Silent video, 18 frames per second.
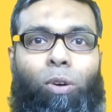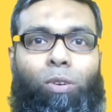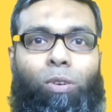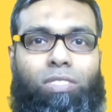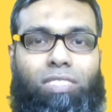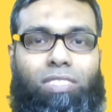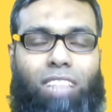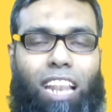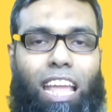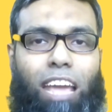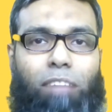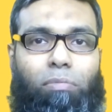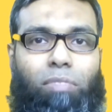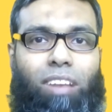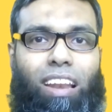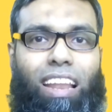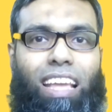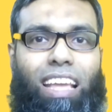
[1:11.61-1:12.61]
who
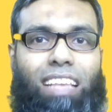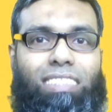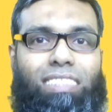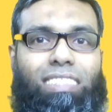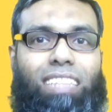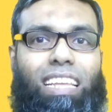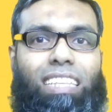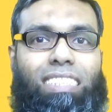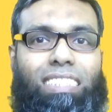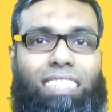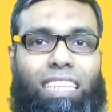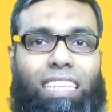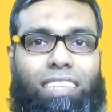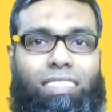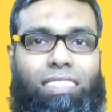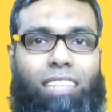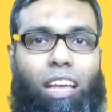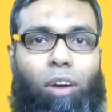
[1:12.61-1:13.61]
slept less than
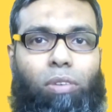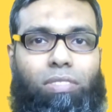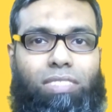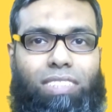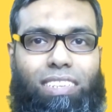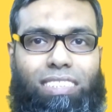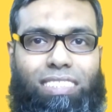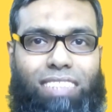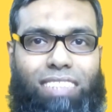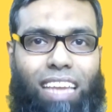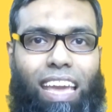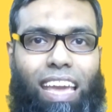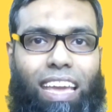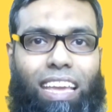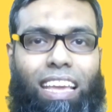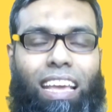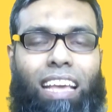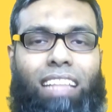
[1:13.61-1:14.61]
6 hours a
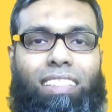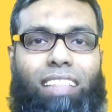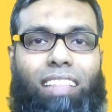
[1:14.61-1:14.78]
day,